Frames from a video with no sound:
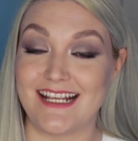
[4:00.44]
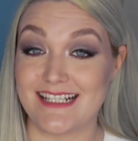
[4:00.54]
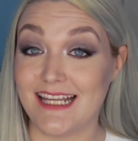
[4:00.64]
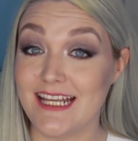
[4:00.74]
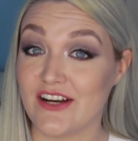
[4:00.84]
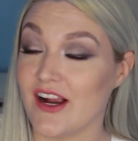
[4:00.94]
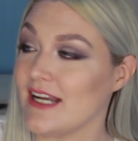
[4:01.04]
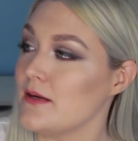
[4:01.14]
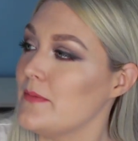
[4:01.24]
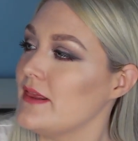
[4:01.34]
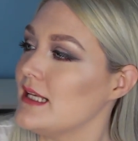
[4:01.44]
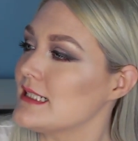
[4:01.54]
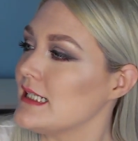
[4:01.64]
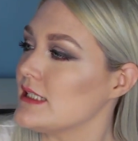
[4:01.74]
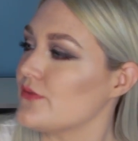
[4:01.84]
a skincare item.
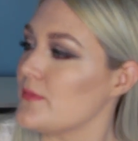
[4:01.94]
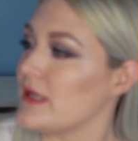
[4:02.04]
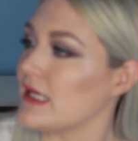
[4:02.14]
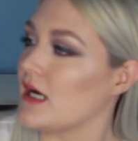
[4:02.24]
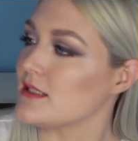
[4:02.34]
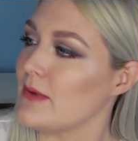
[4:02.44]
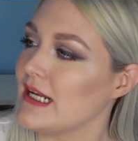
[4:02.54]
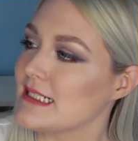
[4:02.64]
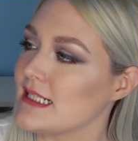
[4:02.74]
This is from It Cosmetics.